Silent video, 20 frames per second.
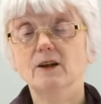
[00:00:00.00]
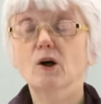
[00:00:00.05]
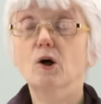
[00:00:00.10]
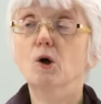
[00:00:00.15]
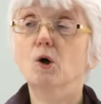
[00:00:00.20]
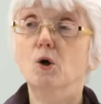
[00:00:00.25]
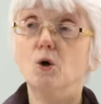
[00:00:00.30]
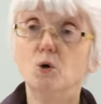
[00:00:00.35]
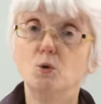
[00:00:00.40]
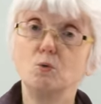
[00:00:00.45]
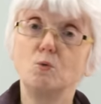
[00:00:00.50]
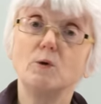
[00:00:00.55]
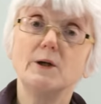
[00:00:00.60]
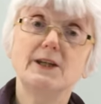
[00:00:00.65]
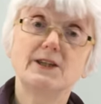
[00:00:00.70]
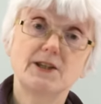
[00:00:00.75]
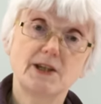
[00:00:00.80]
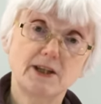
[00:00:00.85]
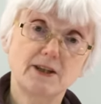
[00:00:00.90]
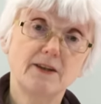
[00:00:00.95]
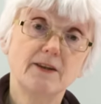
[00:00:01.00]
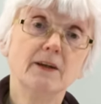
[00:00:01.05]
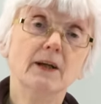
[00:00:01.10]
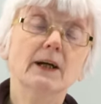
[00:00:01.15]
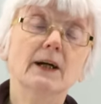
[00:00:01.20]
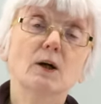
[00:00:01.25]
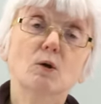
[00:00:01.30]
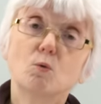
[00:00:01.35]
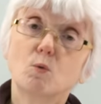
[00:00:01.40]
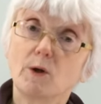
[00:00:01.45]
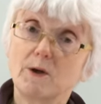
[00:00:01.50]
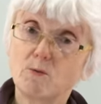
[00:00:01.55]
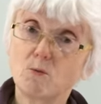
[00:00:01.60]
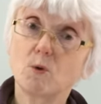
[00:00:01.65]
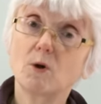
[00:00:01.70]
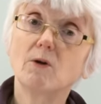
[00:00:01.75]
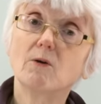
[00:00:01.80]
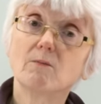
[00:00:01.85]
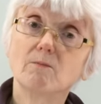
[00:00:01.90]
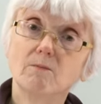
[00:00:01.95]
Or we
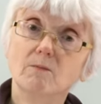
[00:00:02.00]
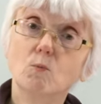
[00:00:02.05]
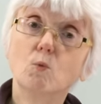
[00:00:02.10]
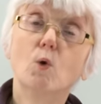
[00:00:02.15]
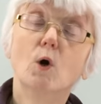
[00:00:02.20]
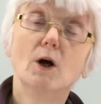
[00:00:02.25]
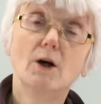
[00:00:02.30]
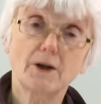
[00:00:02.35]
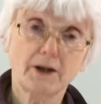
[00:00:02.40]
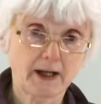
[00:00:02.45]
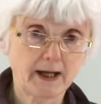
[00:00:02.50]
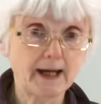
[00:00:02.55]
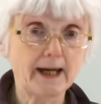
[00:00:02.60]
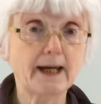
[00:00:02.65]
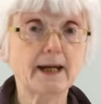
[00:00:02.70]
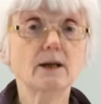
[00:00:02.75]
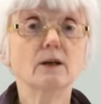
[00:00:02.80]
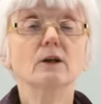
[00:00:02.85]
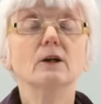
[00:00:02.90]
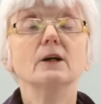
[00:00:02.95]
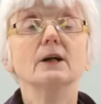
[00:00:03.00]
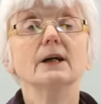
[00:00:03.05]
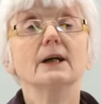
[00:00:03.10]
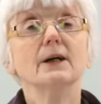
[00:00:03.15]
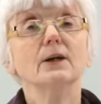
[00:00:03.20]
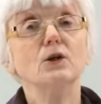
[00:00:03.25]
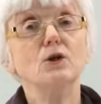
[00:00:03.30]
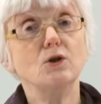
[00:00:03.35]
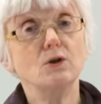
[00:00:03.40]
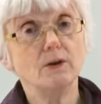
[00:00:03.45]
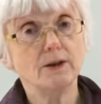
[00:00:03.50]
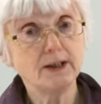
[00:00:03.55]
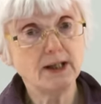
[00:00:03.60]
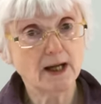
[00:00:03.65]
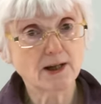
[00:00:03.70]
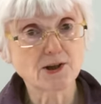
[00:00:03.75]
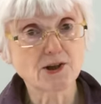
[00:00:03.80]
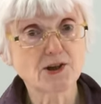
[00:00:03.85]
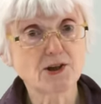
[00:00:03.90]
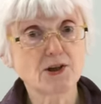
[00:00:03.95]
were working
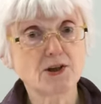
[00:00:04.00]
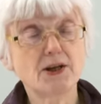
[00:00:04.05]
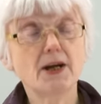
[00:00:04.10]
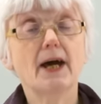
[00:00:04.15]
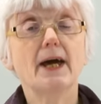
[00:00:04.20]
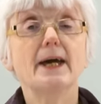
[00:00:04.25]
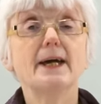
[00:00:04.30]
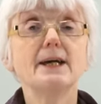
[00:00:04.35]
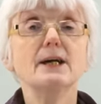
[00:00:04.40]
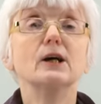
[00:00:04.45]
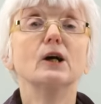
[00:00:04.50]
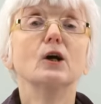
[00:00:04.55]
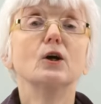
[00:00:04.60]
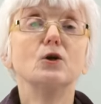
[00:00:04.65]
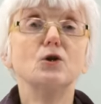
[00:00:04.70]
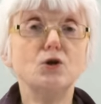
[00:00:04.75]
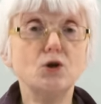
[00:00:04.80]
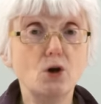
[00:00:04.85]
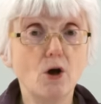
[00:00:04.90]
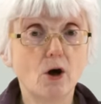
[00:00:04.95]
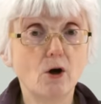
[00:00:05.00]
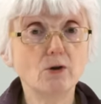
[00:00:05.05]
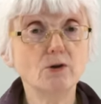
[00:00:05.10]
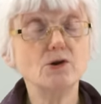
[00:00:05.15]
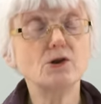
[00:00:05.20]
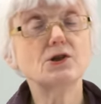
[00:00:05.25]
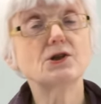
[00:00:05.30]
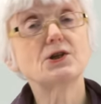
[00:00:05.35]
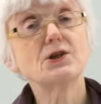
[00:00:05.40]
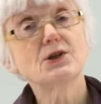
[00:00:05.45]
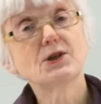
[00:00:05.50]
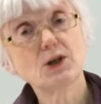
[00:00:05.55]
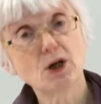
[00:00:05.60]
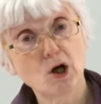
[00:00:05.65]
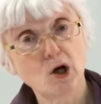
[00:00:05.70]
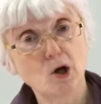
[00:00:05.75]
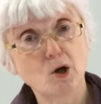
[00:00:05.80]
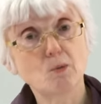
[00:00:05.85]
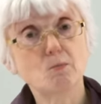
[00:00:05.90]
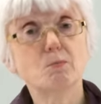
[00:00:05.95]
yesterday
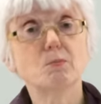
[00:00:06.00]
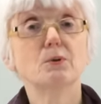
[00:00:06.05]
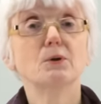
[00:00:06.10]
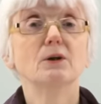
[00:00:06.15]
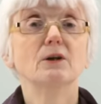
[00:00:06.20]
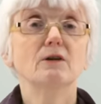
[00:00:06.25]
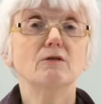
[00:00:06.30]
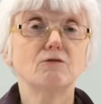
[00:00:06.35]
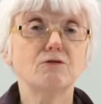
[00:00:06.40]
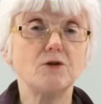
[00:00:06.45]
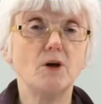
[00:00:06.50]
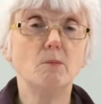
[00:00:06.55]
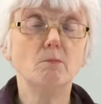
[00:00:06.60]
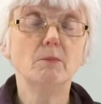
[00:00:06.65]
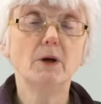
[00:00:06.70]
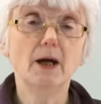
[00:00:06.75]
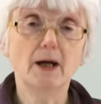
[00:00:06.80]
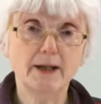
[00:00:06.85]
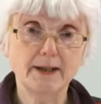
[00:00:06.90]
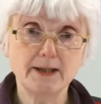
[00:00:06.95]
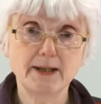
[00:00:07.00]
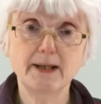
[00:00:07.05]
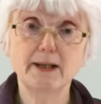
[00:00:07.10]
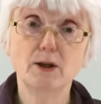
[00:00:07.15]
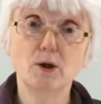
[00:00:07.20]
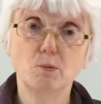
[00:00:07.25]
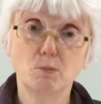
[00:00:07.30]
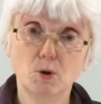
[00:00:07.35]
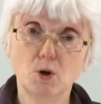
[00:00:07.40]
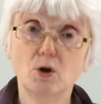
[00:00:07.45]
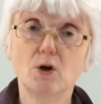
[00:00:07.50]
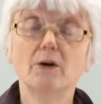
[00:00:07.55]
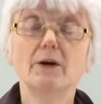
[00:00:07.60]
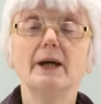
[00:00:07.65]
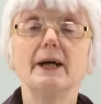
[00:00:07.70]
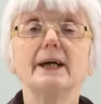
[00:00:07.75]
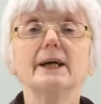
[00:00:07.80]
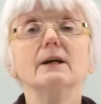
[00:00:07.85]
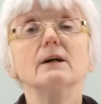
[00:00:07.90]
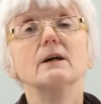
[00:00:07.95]
non-stop from 9 in the
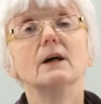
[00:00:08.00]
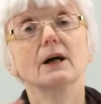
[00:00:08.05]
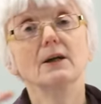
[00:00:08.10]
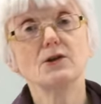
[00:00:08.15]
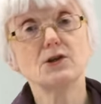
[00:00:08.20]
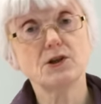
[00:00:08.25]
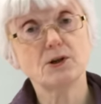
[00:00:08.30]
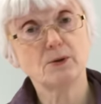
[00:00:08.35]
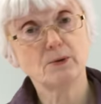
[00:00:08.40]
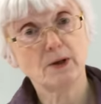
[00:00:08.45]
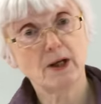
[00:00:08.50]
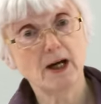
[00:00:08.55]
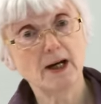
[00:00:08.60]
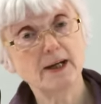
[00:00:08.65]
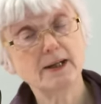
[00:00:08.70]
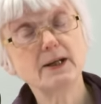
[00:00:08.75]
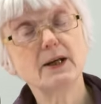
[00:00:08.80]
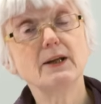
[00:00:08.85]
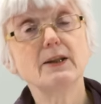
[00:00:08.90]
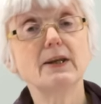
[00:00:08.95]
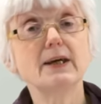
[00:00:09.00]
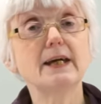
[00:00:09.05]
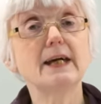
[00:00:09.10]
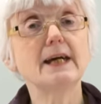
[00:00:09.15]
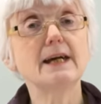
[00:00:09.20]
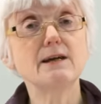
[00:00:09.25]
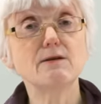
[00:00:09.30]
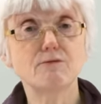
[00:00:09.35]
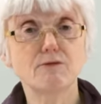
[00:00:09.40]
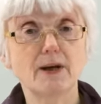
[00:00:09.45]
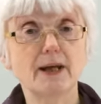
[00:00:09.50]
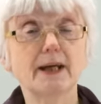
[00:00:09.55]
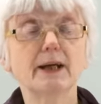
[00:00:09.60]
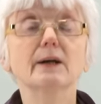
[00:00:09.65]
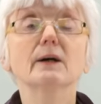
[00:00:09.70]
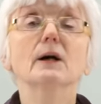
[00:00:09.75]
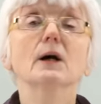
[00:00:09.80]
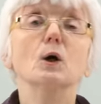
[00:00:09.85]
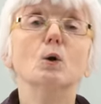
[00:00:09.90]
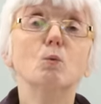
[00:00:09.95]
morning until 9 in the evening.
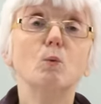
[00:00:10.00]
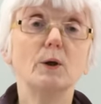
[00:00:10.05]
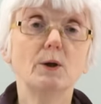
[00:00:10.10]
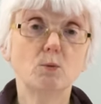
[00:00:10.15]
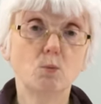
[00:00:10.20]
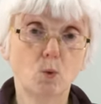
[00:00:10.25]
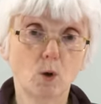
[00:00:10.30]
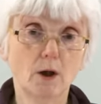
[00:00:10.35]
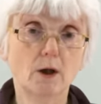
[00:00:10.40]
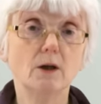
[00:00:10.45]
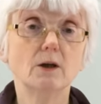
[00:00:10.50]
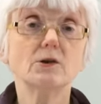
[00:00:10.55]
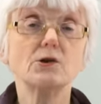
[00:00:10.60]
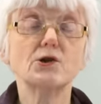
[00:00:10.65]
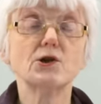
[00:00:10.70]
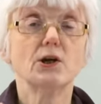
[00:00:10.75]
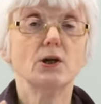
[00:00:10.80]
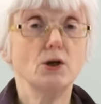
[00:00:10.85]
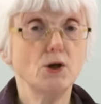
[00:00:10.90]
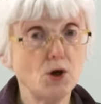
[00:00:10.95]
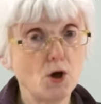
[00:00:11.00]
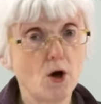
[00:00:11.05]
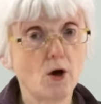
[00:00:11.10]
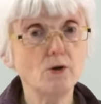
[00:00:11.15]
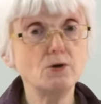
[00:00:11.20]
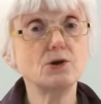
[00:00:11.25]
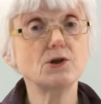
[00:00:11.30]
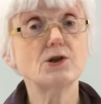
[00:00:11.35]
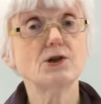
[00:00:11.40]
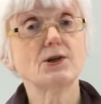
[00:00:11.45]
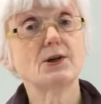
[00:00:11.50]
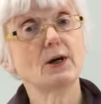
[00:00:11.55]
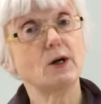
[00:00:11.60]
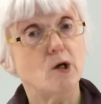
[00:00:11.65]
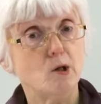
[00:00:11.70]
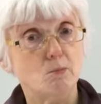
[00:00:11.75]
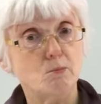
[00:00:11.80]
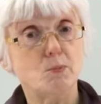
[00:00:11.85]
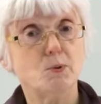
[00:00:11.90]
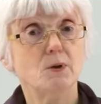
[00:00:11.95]
We worked
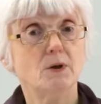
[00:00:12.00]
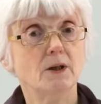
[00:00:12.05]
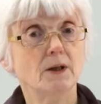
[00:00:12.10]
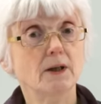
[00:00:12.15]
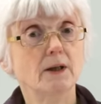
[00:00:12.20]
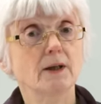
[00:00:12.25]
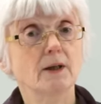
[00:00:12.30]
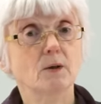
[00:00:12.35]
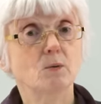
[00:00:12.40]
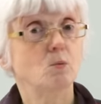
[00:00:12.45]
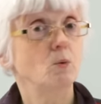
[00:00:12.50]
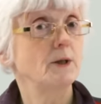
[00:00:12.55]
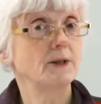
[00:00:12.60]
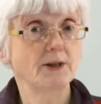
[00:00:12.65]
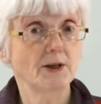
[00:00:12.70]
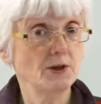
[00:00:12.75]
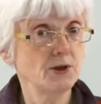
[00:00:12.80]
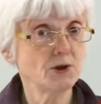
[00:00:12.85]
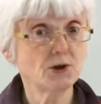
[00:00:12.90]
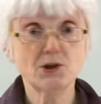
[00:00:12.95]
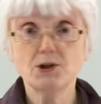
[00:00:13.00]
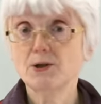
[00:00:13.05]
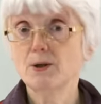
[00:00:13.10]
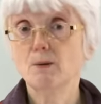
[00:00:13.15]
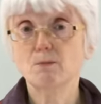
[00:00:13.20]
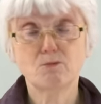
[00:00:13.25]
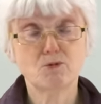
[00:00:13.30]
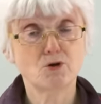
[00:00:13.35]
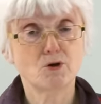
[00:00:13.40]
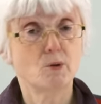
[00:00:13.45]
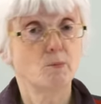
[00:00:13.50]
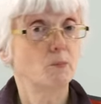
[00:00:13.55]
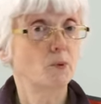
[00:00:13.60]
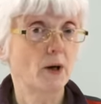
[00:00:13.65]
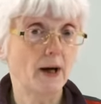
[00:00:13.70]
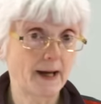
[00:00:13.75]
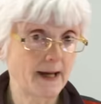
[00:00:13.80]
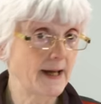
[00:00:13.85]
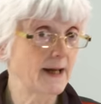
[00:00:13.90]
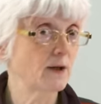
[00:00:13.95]
non-stop. We didn't stop for a
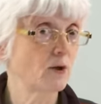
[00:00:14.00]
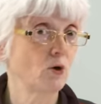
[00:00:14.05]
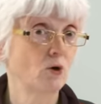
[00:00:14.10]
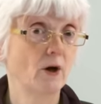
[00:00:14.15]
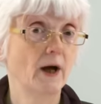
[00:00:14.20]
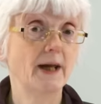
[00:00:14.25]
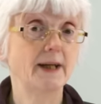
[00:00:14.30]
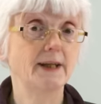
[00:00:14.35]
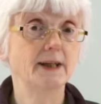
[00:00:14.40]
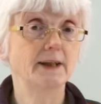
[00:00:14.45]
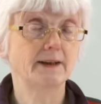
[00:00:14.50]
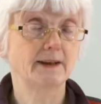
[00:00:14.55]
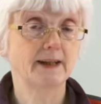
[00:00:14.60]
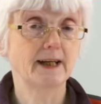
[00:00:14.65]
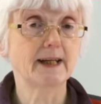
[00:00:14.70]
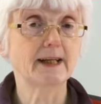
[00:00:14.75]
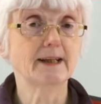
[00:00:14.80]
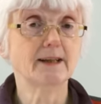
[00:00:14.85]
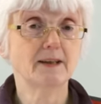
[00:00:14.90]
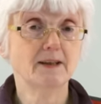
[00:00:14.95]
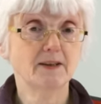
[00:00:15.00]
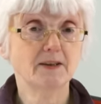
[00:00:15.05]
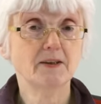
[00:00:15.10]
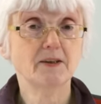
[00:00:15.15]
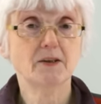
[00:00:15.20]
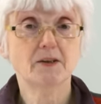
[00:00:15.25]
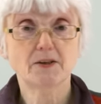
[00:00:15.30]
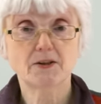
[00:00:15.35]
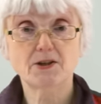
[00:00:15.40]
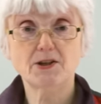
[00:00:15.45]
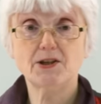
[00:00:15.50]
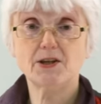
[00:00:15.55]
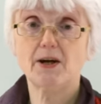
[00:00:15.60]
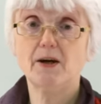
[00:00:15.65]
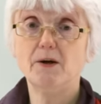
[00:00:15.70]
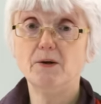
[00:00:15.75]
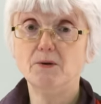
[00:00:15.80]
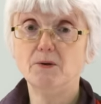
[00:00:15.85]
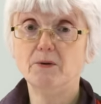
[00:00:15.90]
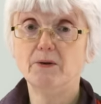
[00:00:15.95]
break or anything.
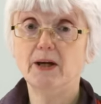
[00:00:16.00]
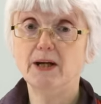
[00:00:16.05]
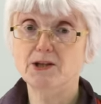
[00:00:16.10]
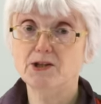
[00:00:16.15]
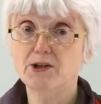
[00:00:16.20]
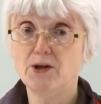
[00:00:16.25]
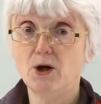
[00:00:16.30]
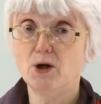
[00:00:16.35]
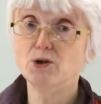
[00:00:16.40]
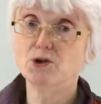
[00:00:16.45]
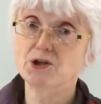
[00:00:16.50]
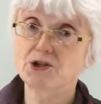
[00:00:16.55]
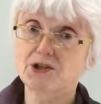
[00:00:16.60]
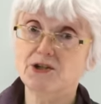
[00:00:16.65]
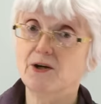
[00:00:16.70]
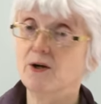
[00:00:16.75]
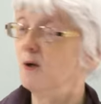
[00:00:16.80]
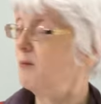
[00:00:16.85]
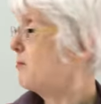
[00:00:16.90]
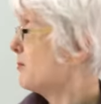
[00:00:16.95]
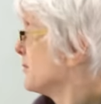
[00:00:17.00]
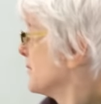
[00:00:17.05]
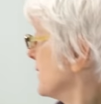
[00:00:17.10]
So that's non-stop.